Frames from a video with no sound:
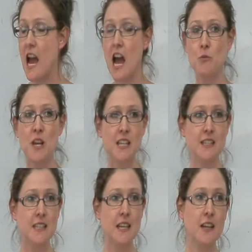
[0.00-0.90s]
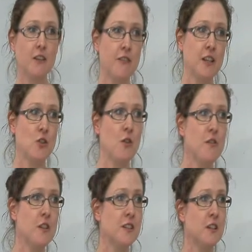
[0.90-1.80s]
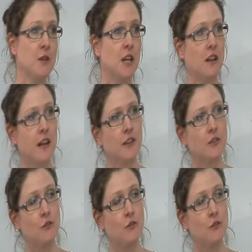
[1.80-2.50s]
And we can take Phytophthora that we collect